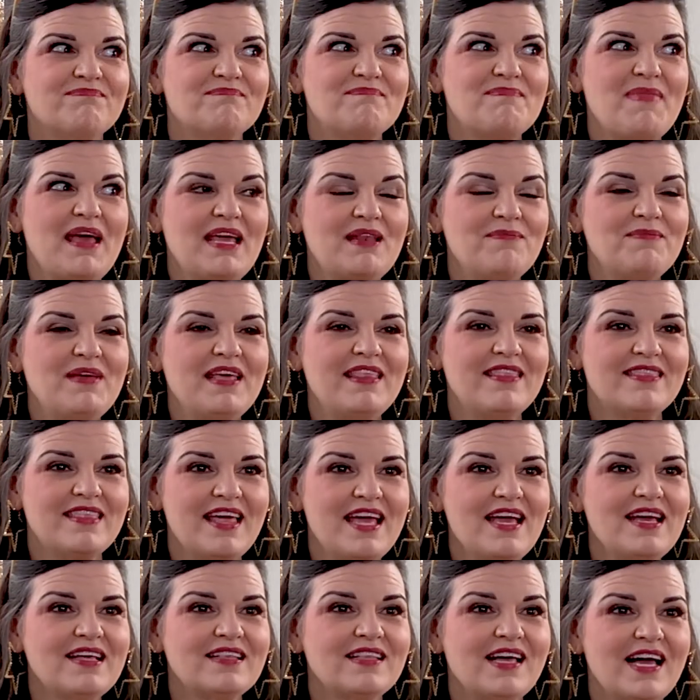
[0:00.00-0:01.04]
made me
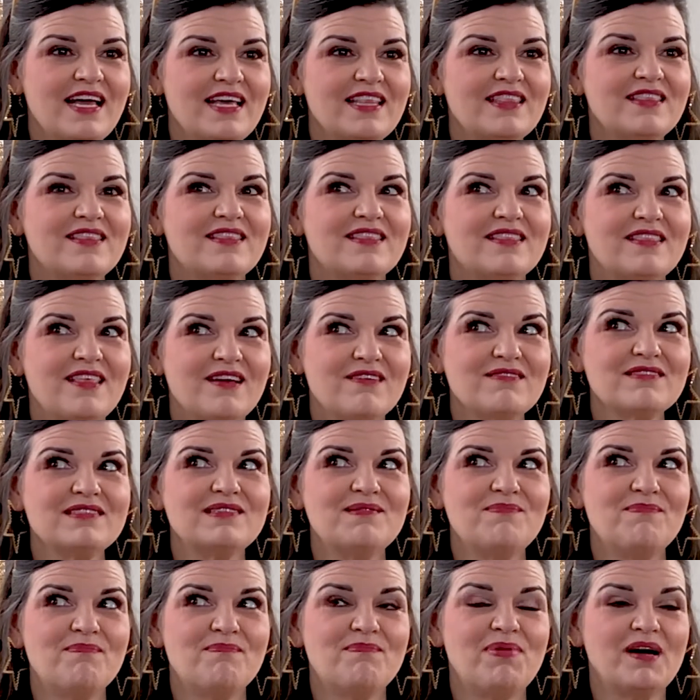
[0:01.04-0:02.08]
think, like, there's a
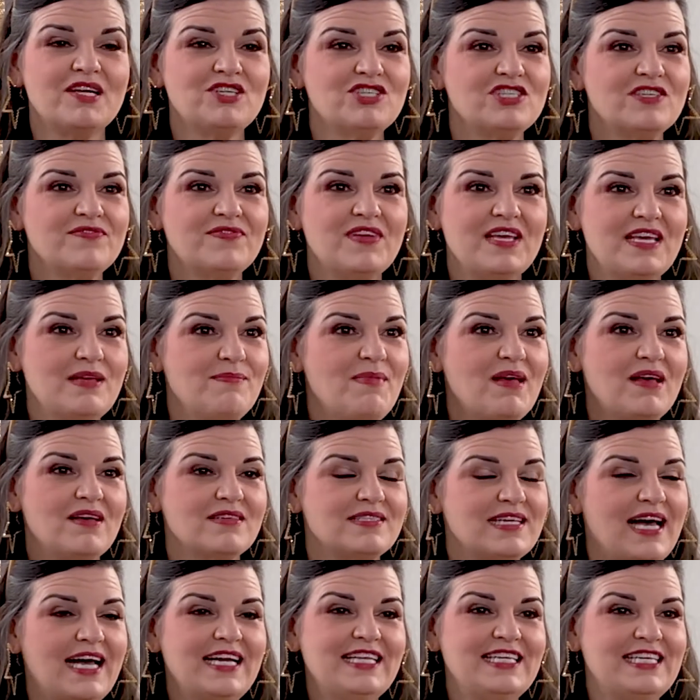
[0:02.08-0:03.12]
bunch of emails
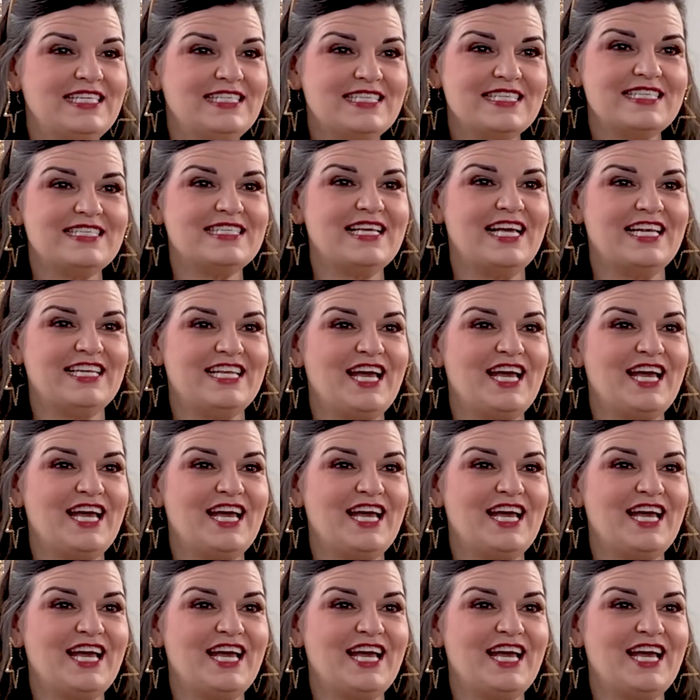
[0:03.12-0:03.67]
I need to send